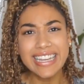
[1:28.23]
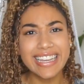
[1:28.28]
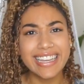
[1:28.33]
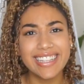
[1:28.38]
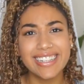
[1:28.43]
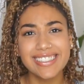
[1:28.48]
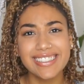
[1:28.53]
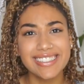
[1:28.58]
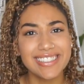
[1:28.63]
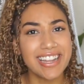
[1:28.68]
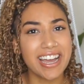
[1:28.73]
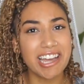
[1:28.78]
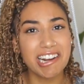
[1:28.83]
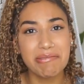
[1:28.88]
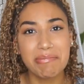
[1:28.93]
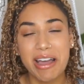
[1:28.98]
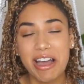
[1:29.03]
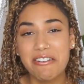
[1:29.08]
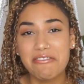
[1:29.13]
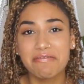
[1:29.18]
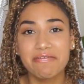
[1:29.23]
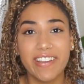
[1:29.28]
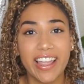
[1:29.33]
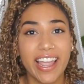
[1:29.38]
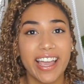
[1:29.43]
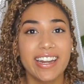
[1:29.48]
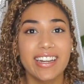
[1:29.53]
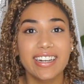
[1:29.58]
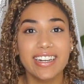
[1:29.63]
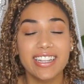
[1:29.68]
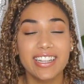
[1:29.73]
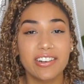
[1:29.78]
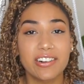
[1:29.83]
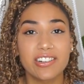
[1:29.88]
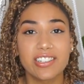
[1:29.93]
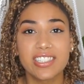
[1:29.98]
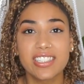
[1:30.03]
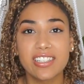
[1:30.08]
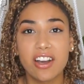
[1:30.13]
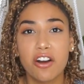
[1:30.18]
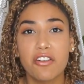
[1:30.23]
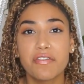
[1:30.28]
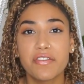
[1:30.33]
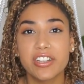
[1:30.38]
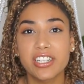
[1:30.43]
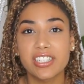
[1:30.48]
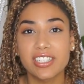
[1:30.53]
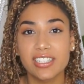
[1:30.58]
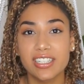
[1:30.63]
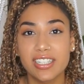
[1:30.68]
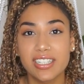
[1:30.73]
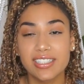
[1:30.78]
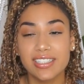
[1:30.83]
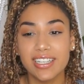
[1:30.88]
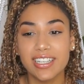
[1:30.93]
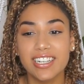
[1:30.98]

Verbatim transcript: It is not about vanity or selfishness.